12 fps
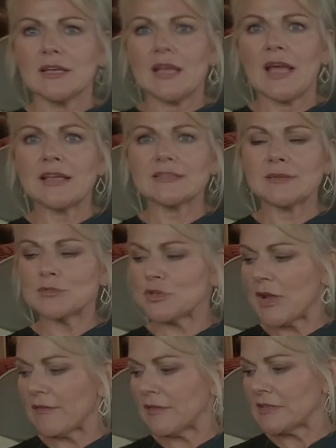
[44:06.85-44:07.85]
as I'm
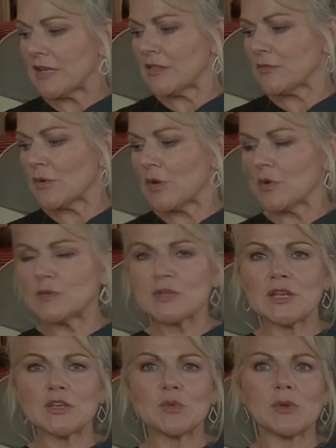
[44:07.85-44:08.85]
traveling down the road, so I
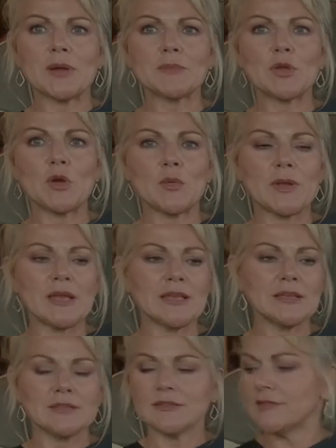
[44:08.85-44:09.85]
know where I'm going.
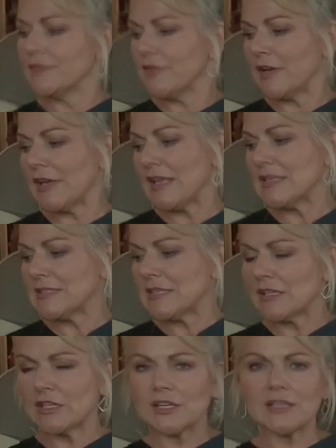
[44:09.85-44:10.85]
Very easy to
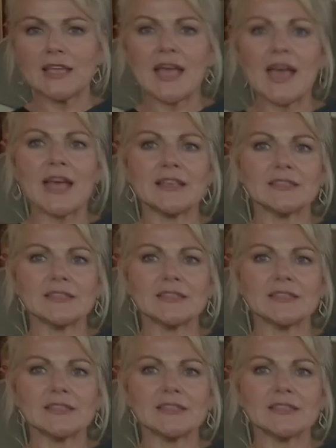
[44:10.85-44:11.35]
look at.